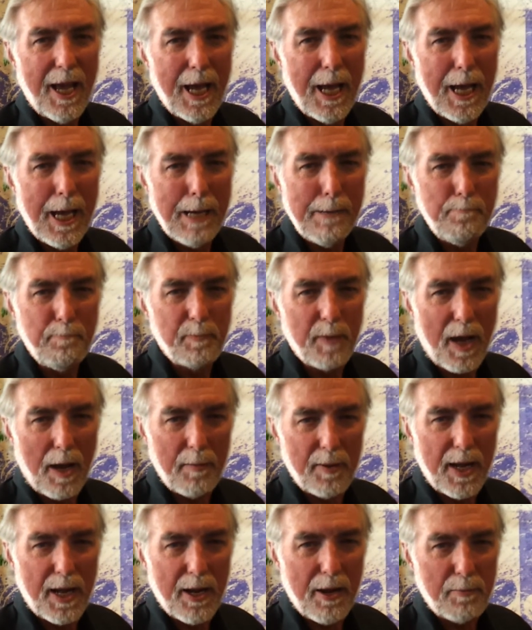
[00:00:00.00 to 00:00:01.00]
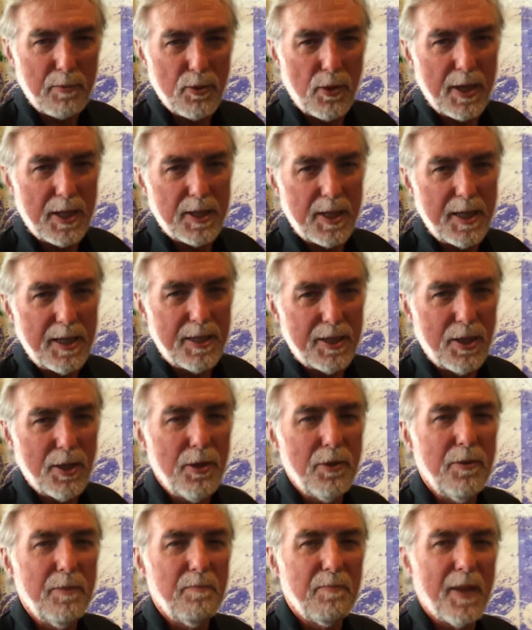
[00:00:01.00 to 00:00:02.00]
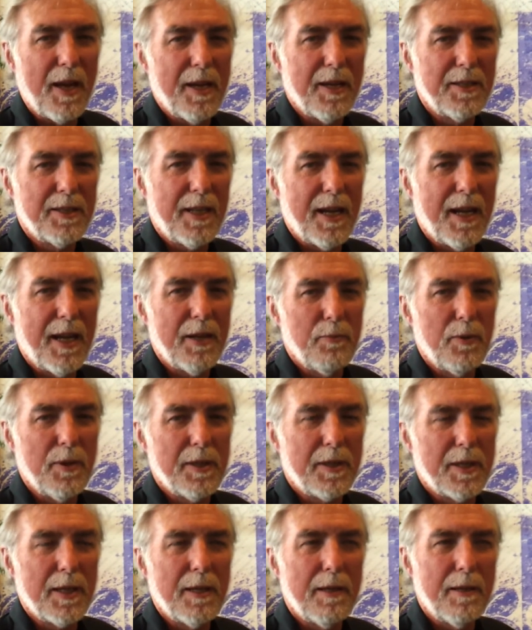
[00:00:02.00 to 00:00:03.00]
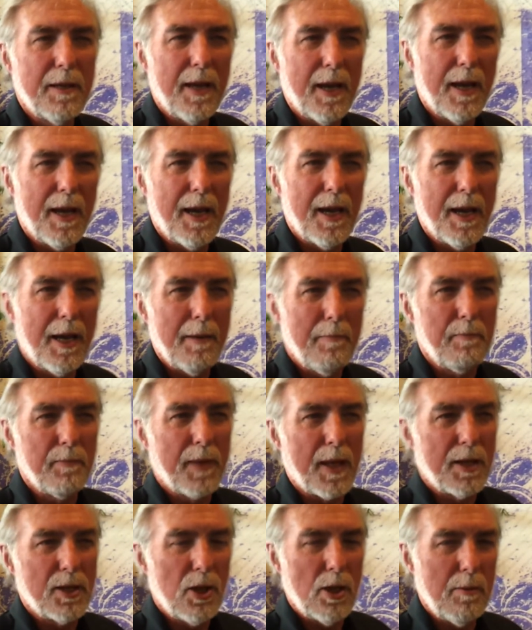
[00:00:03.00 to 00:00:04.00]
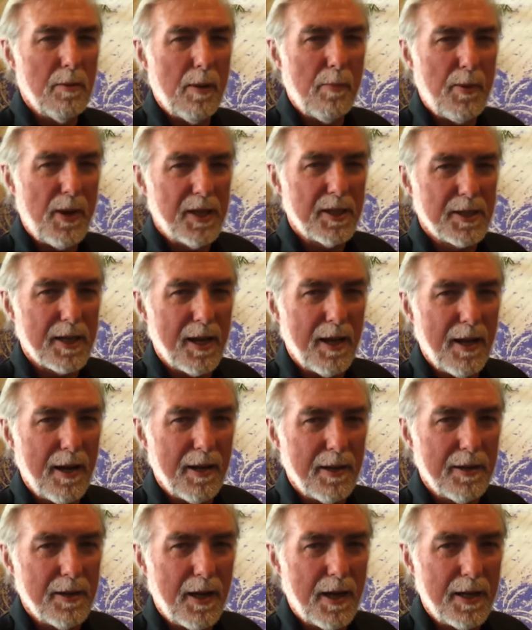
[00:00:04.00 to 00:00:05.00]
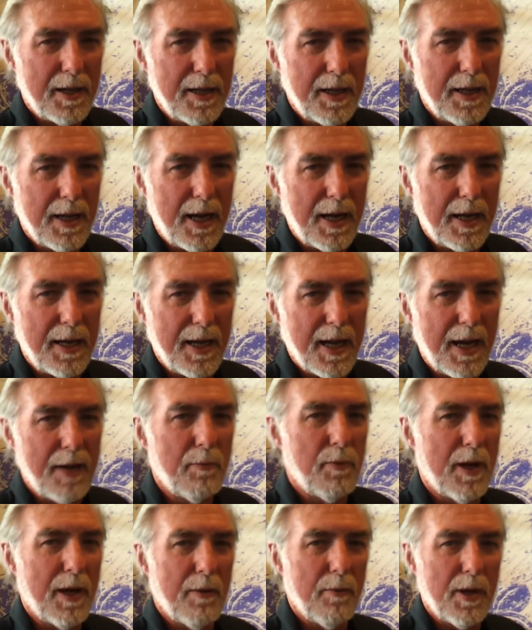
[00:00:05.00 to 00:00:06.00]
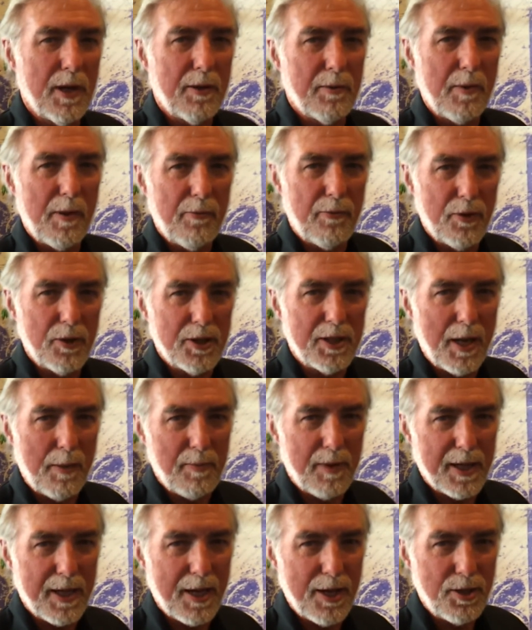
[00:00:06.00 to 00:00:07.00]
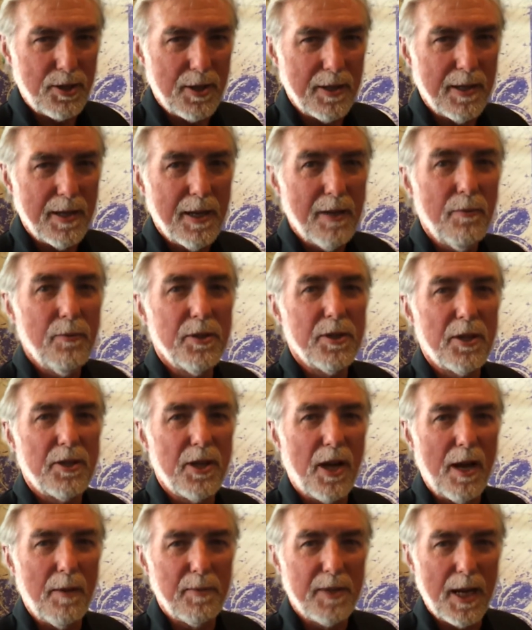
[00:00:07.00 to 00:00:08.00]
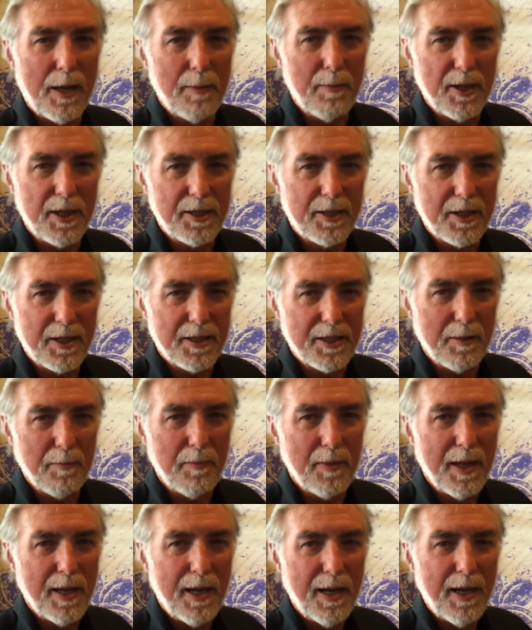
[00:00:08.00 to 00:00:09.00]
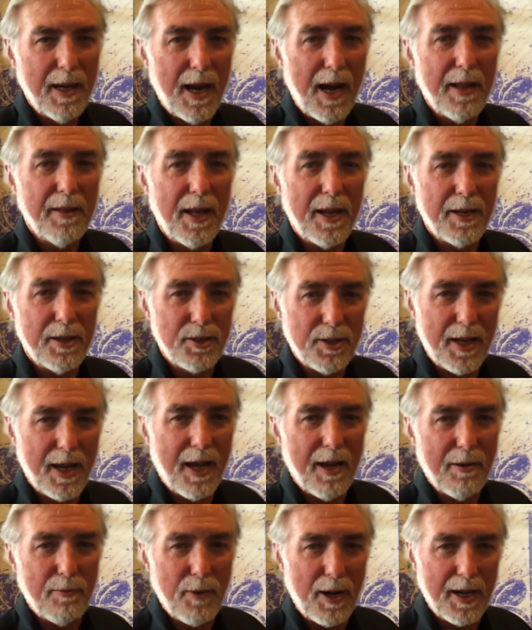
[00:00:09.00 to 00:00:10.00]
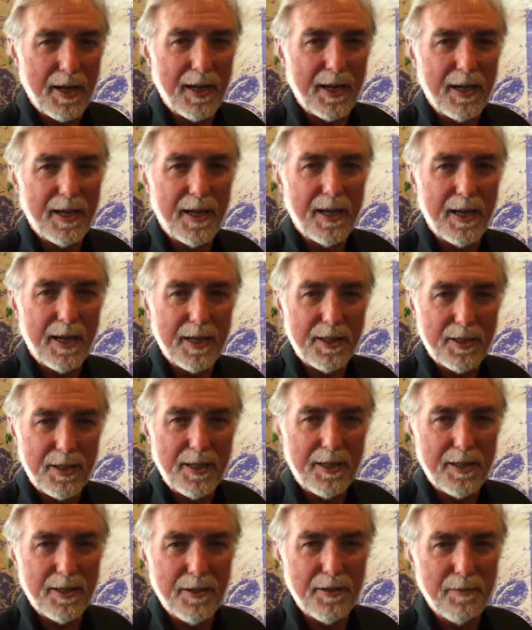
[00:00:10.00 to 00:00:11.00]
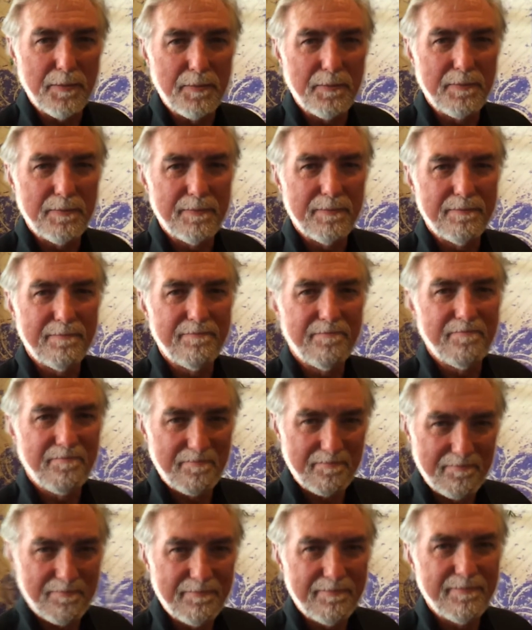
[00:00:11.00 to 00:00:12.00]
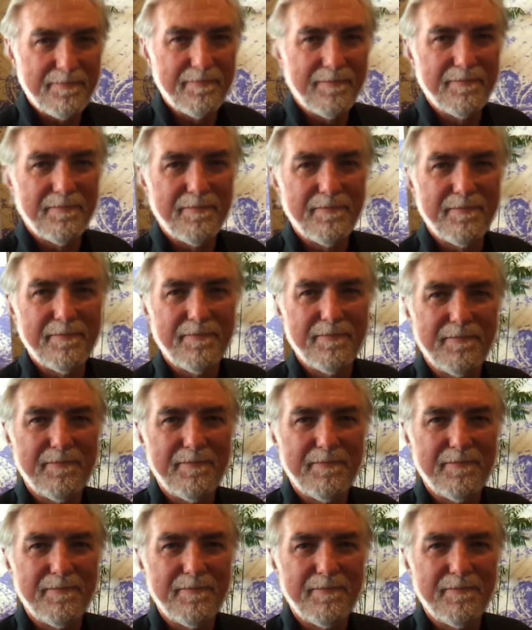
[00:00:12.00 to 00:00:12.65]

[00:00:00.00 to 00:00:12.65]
Um, I'm now up to XE2. I started with um, Turbo Pascal in 1988 when I worked my first application. It was a timetabling system, and that is now running in XE2. Thank you.